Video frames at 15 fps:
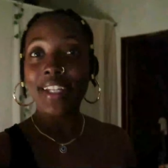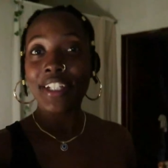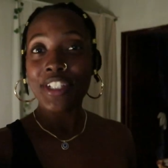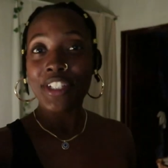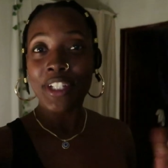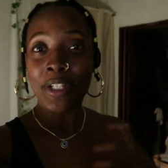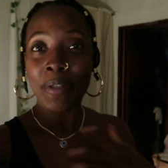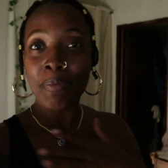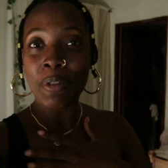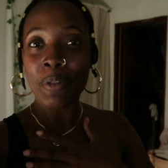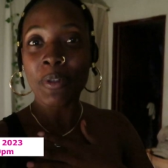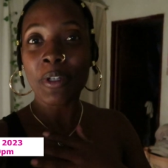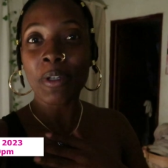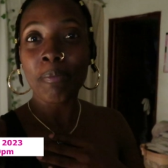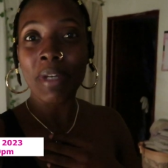Hey gems,
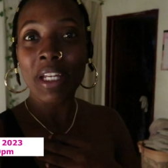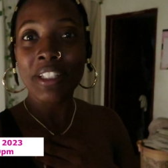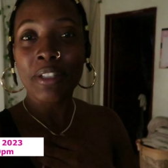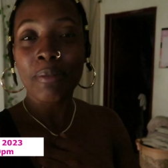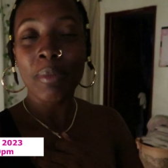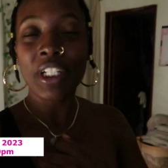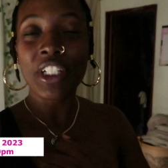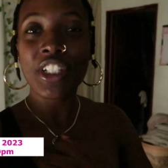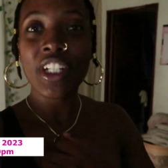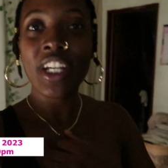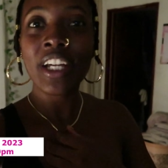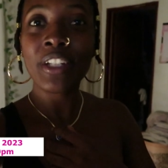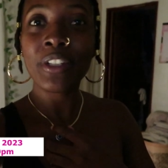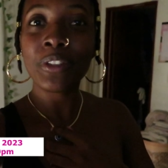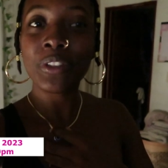welcome back to my
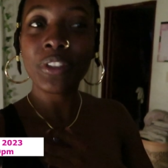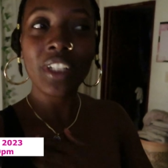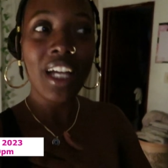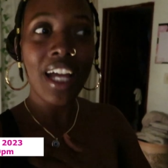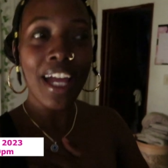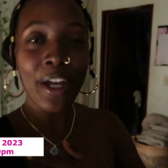channel.